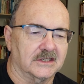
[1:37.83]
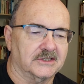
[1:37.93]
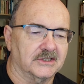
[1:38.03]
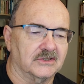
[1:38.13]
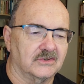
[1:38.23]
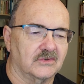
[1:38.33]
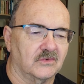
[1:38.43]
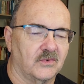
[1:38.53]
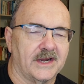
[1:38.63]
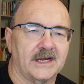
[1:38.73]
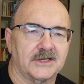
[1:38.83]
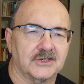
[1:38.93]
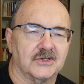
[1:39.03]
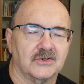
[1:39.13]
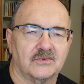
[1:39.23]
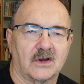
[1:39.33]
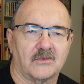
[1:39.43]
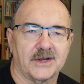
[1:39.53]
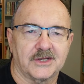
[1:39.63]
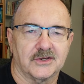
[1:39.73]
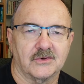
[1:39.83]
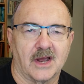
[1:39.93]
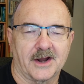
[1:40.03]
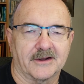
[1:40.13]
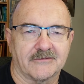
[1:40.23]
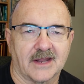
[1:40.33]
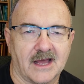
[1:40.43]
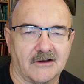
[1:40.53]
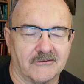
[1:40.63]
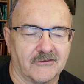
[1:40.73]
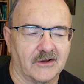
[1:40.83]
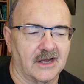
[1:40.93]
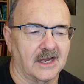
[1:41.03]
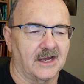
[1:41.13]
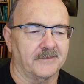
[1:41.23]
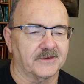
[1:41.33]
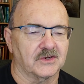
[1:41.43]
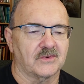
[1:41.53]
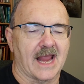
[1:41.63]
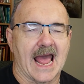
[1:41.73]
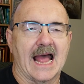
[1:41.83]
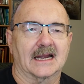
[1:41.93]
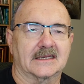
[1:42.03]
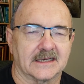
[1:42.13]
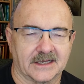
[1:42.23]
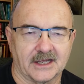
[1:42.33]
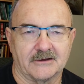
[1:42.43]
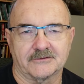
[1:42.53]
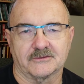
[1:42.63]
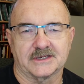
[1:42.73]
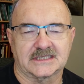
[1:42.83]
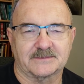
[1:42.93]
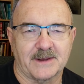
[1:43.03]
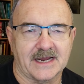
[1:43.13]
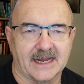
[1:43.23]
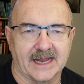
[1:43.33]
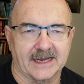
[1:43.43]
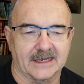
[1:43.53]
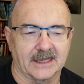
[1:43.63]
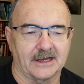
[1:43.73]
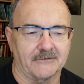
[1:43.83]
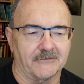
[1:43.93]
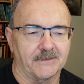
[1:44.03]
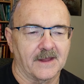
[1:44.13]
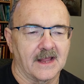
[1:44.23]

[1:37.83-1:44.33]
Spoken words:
Do we do what we do out of love? Do we act in love? Do we speak in love?